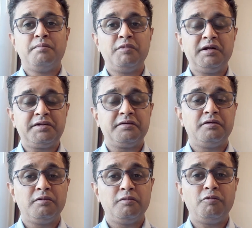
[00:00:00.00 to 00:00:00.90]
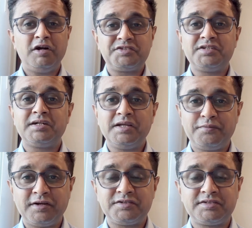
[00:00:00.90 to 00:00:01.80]
But what's the
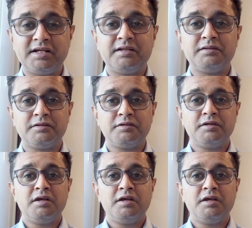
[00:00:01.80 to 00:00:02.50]
difference then?